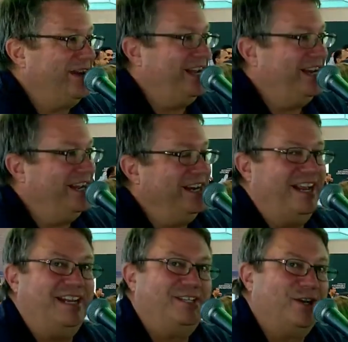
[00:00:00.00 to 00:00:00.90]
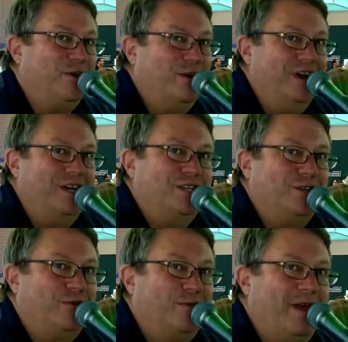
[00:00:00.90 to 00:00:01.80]
You know, and so
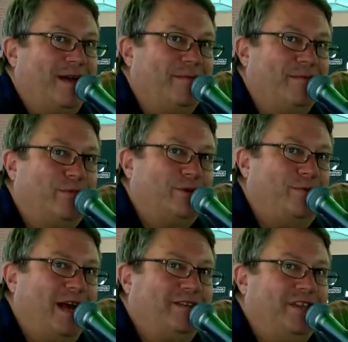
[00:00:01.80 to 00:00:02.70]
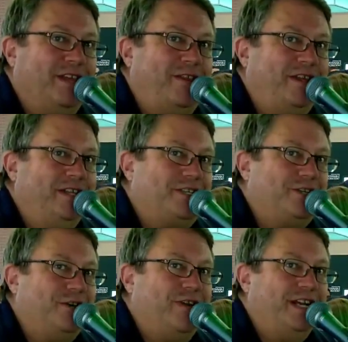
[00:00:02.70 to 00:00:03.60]
from that perspective, the other thing this
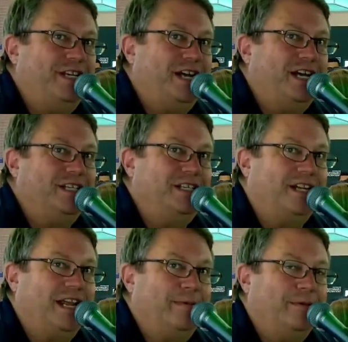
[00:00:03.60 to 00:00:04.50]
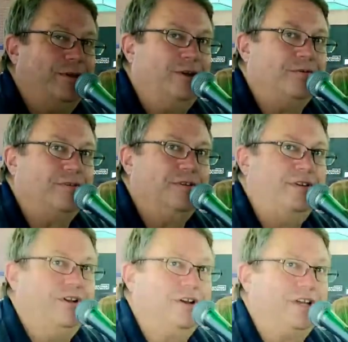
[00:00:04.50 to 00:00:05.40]
survey does that a lot of people
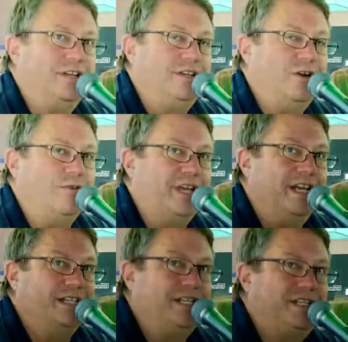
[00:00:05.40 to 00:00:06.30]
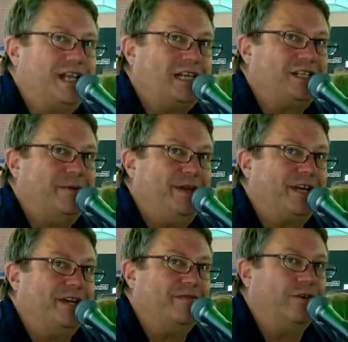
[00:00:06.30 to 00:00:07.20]
don't get is this is actually going to
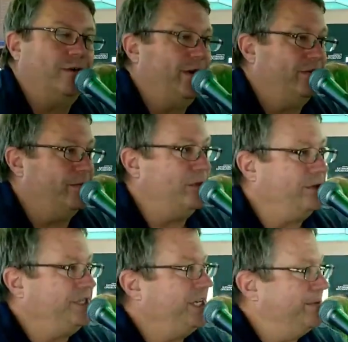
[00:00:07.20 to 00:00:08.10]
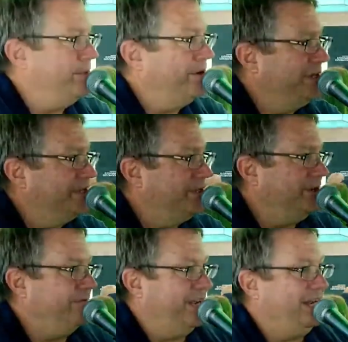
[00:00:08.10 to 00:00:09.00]
be a converted wave, a multi-component
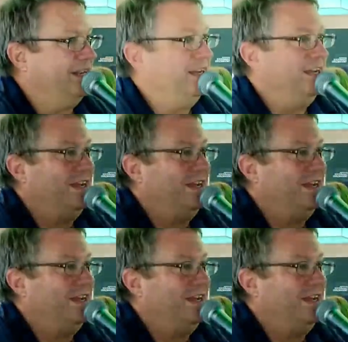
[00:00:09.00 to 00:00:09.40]
survey.